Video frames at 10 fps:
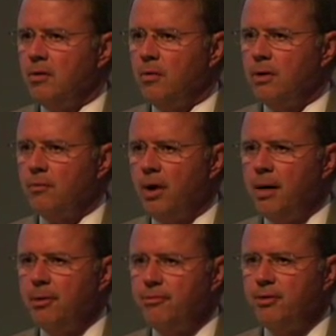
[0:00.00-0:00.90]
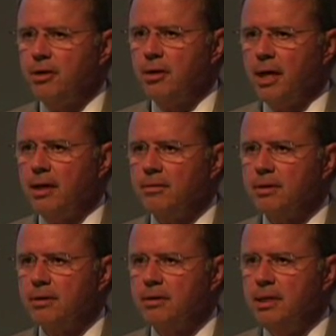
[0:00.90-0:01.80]
Well, what Robert figured
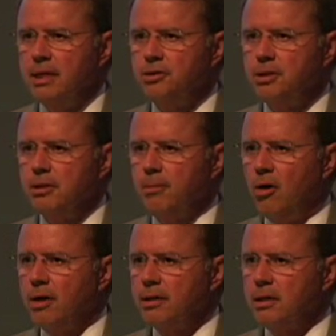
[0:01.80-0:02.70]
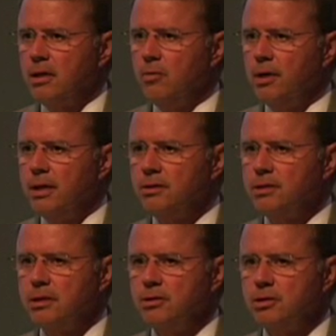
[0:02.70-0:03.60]
out, the niche in the market that no one
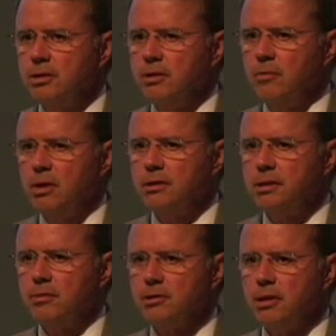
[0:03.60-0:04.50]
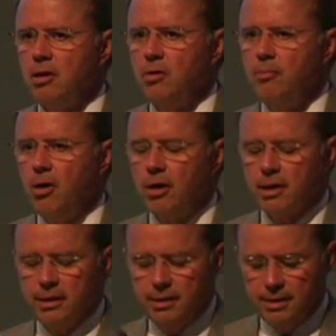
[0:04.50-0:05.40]
else understood, was there was a whole market